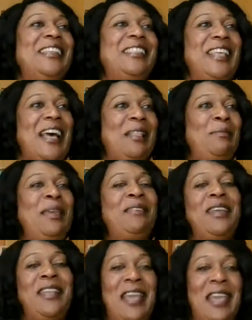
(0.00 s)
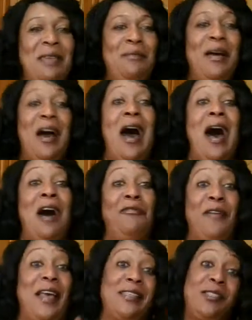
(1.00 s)
Tell me the name
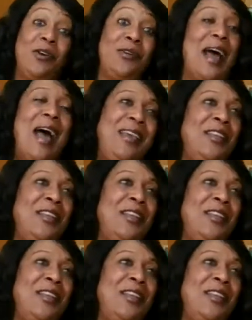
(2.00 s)
of, so,